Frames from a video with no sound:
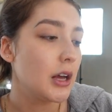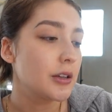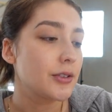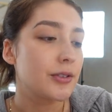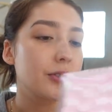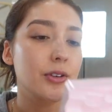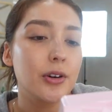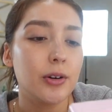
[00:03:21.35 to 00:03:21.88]

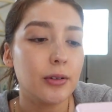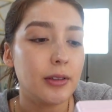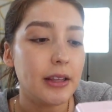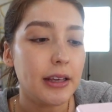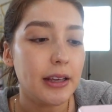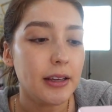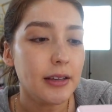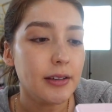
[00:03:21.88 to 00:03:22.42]
So
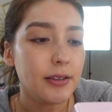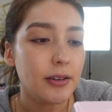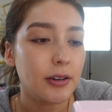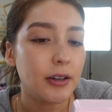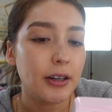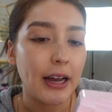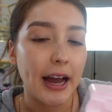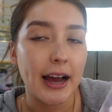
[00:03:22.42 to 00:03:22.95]
these
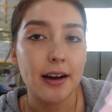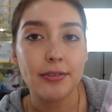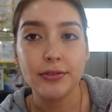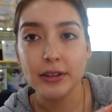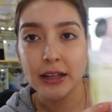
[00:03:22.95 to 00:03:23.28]
are half